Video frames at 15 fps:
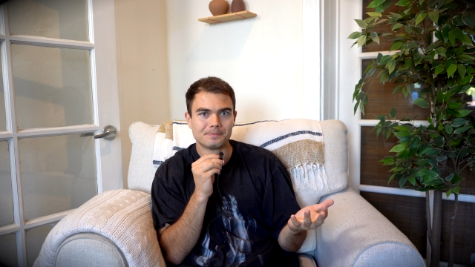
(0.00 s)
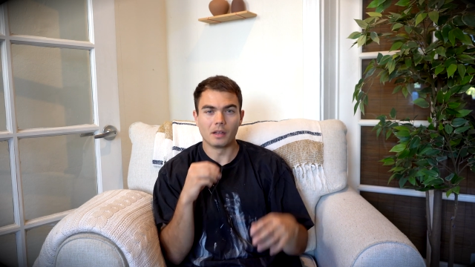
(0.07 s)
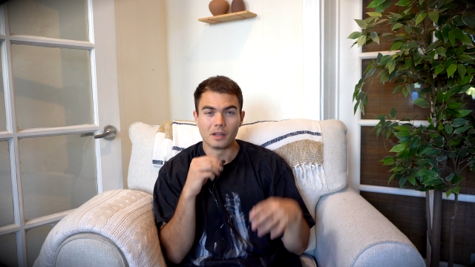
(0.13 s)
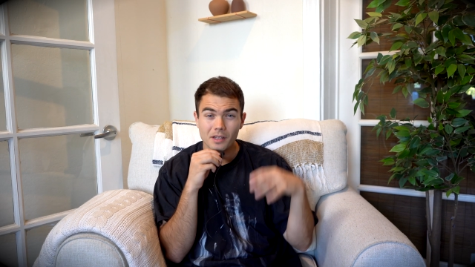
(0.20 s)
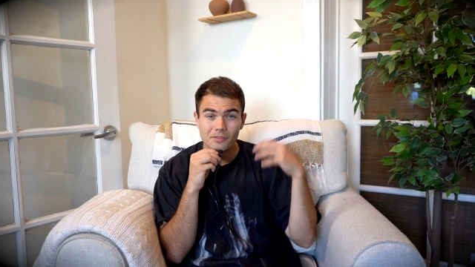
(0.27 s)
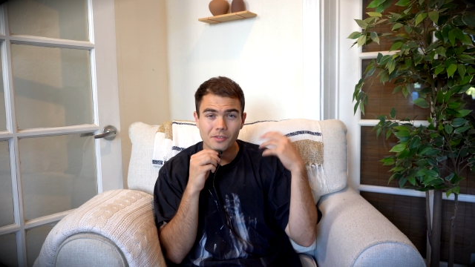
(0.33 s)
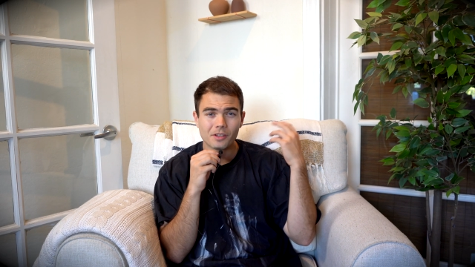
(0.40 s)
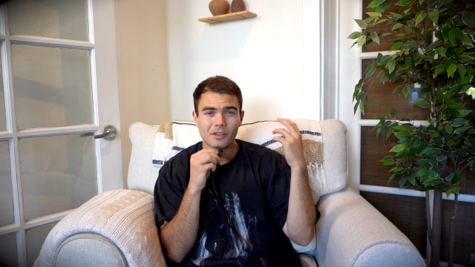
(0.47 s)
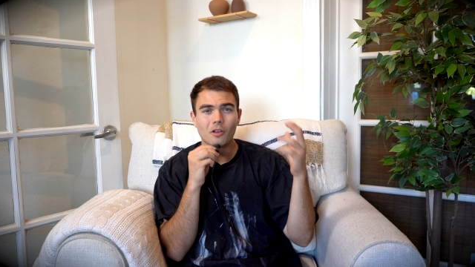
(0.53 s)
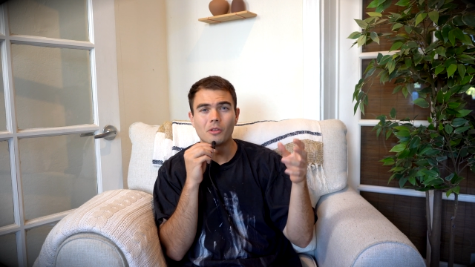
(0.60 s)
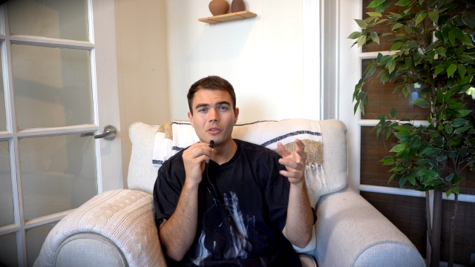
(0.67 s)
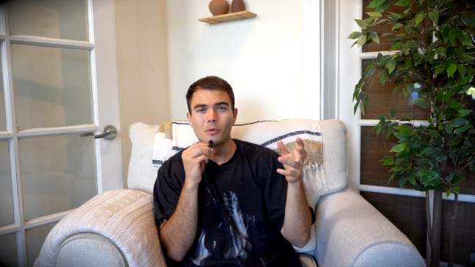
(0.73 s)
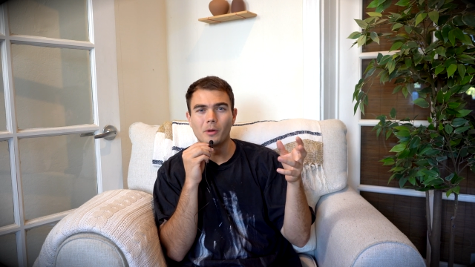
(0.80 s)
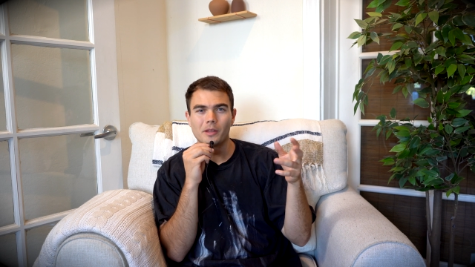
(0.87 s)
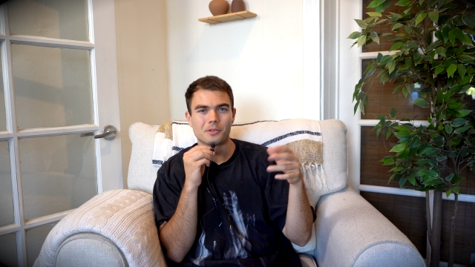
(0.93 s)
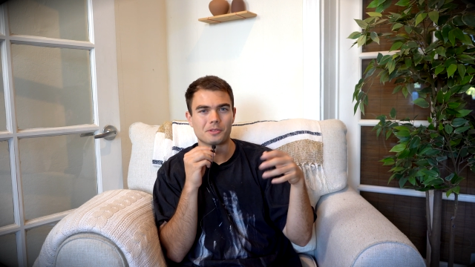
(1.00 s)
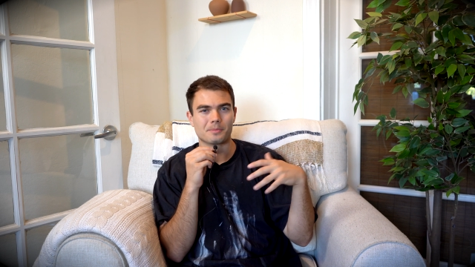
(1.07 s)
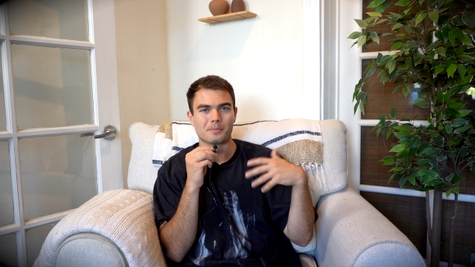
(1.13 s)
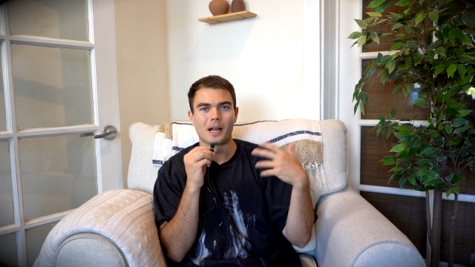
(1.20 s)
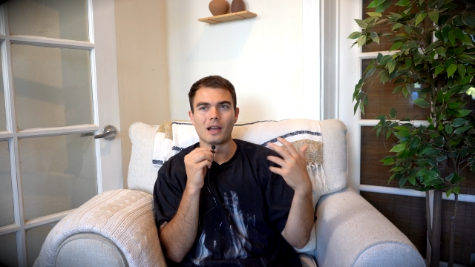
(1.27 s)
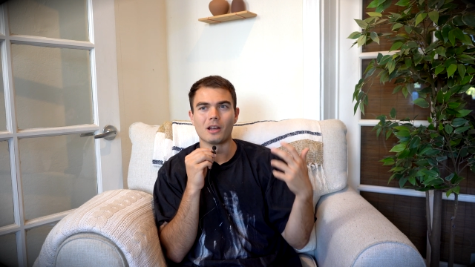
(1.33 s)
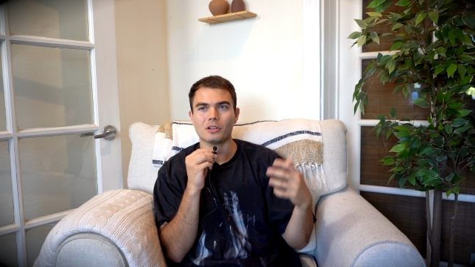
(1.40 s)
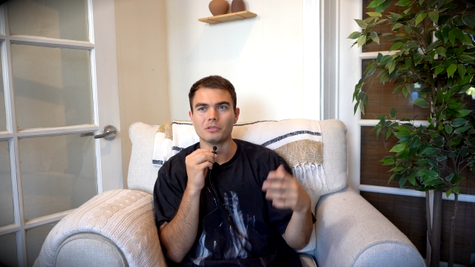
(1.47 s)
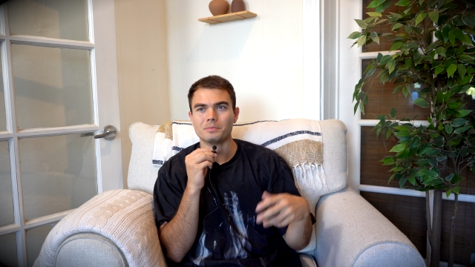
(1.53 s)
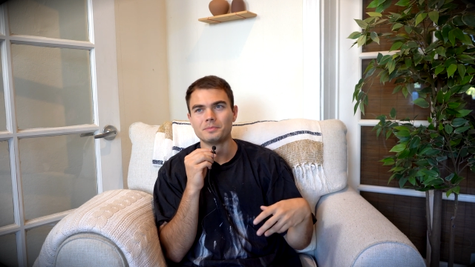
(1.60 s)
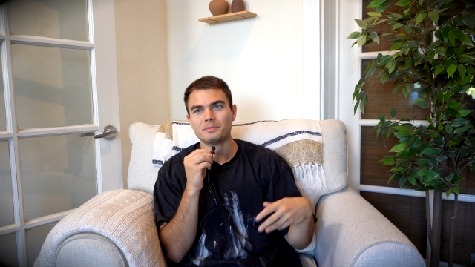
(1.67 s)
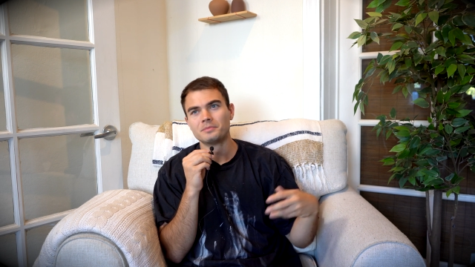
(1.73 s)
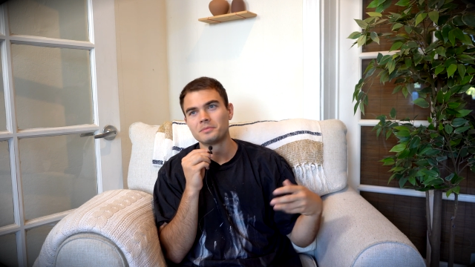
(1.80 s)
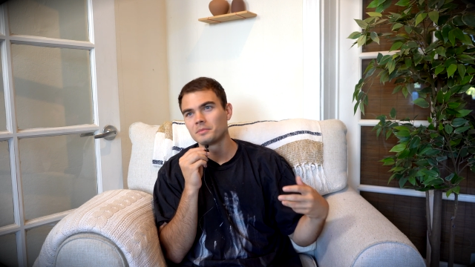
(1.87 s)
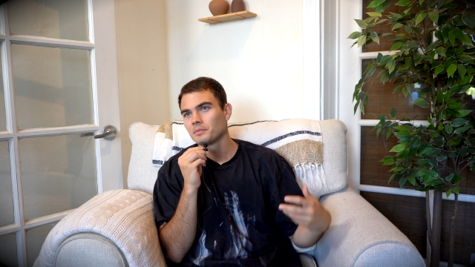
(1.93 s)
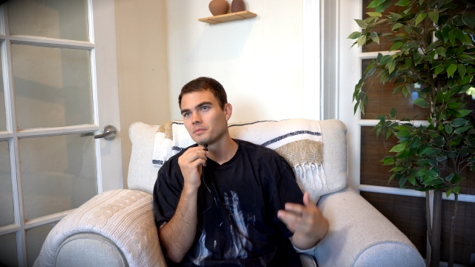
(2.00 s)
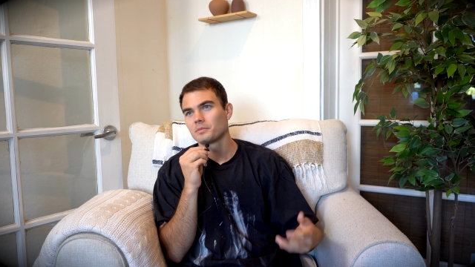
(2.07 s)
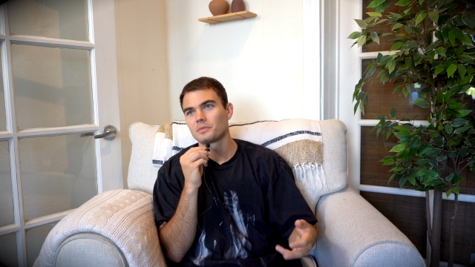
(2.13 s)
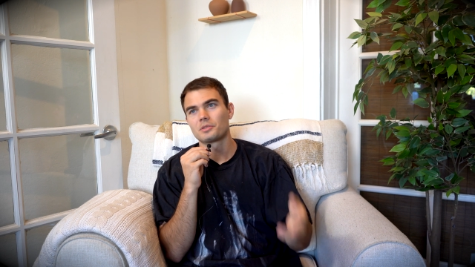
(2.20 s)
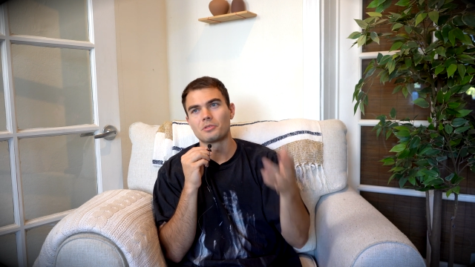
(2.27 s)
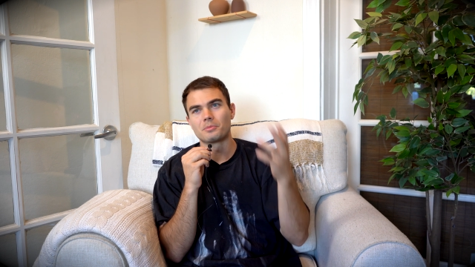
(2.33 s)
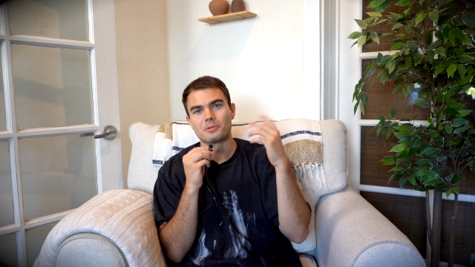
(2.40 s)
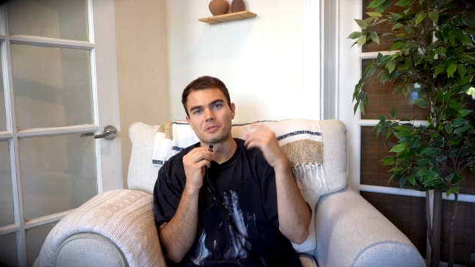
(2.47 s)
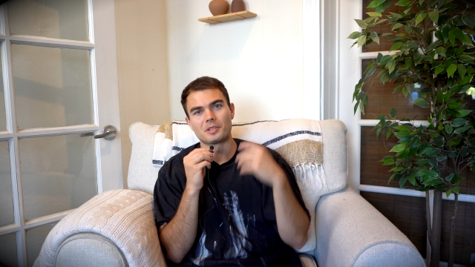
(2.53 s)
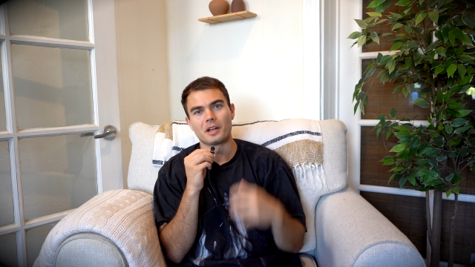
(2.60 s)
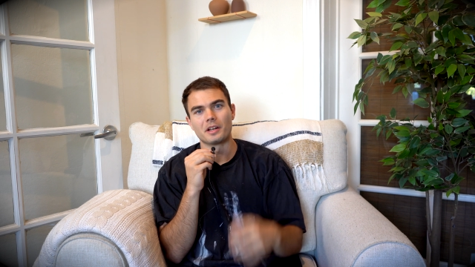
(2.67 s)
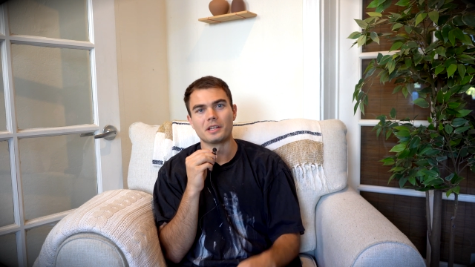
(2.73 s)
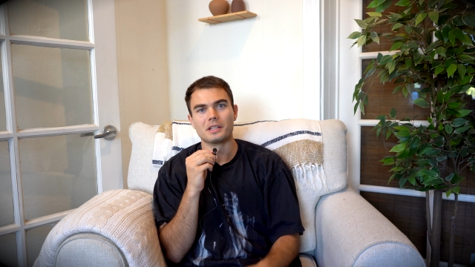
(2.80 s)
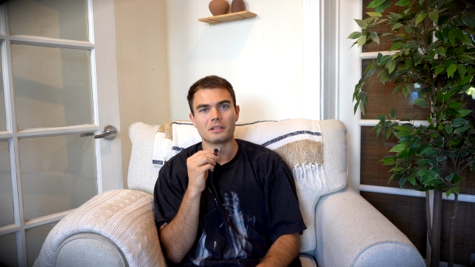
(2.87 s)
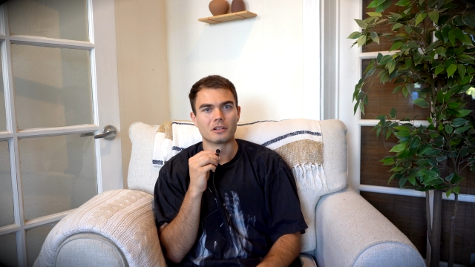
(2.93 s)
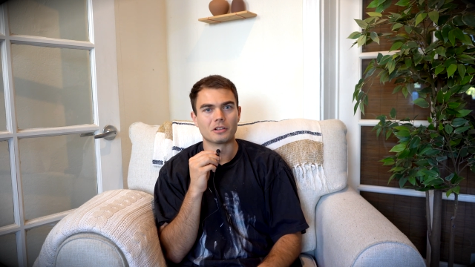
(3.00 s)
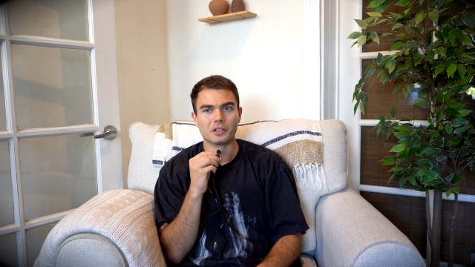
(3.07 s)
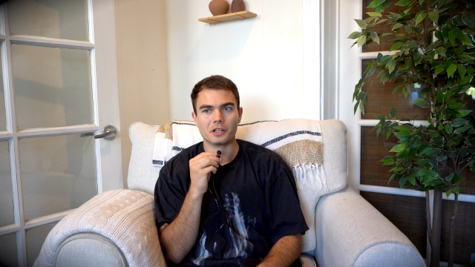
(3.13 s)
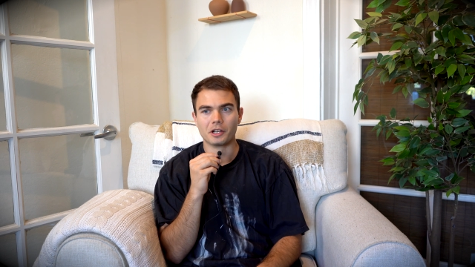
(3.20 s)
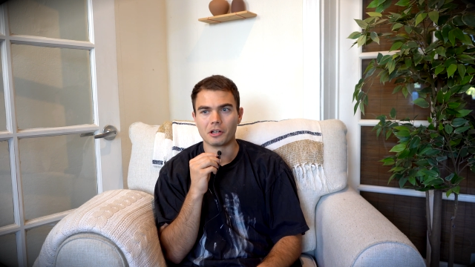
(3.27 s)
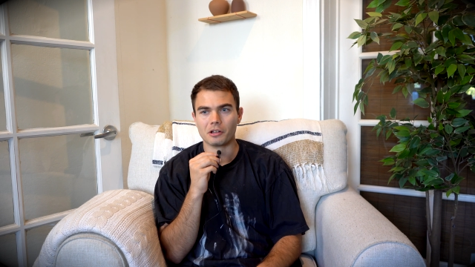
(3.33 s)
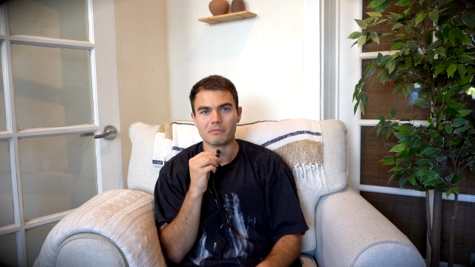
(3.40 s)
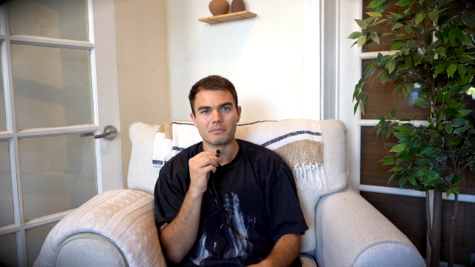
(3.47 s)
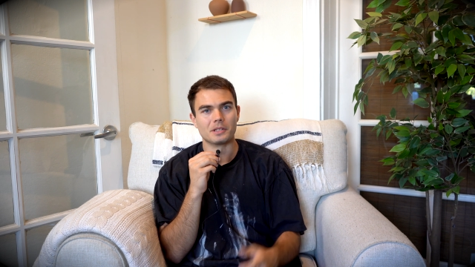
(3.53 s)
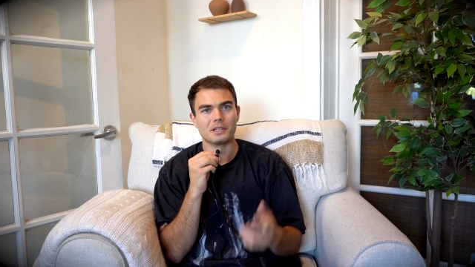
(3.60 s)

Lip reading: And even though the weather is mild, super sunny, clear,